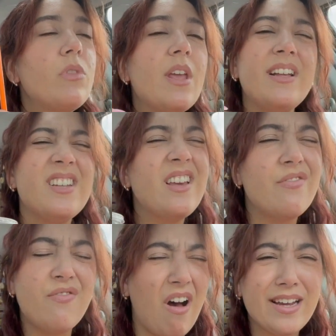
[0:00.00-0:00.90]
it's like
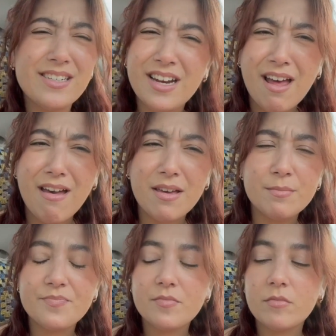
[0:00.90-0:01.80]
fine today.
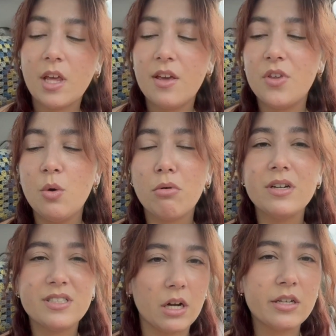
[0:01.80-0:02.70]
If you were a
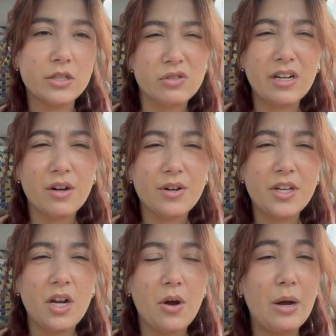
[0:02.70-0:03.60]
Dunkin' drinker, you
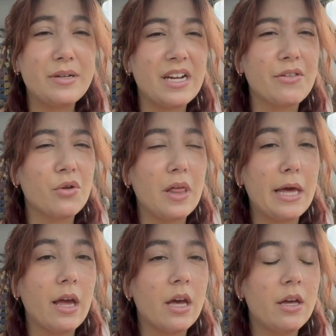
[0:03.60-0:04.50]
know how it's either
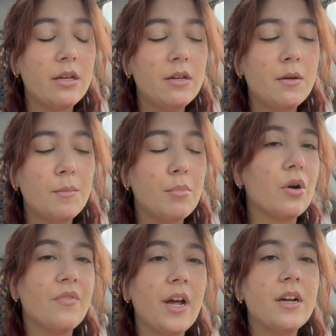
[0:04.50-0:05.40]
like
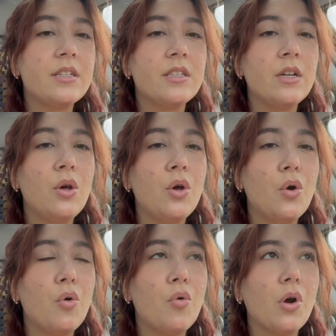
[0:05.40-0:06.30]
perfect
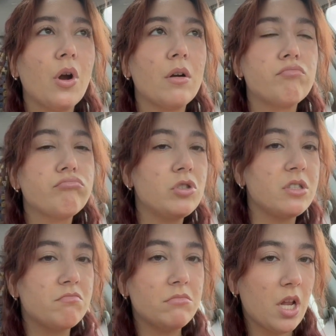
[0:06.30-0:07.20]
or just
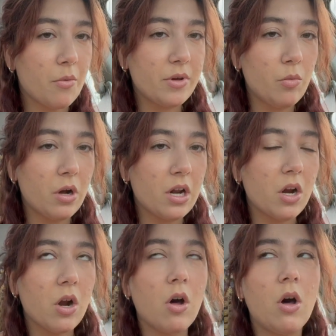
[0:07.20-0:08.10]
not what you wanted at
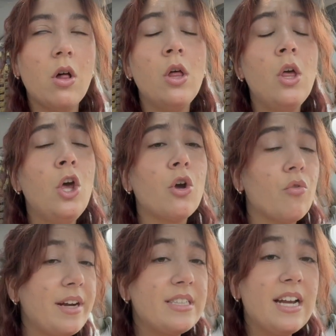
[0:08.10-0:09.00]
all.
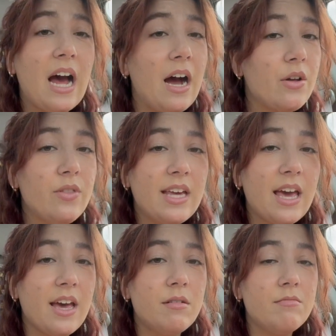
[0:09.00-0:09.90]
Granted, I only
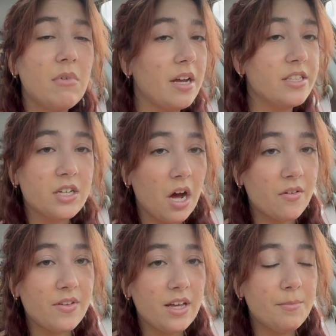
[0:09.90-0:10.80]
get iced
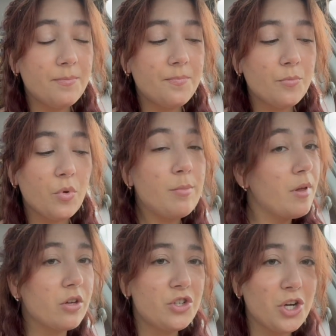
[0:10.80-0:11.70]
coffee with
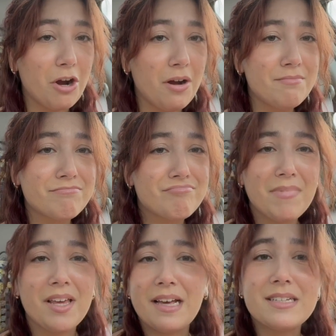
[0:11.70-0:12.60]
milk and sugar.
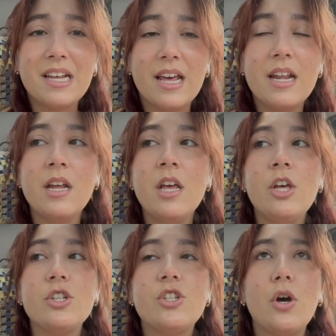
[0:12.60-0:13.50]
Like that's it.
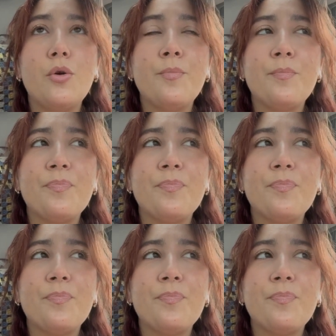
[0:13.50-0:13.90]
So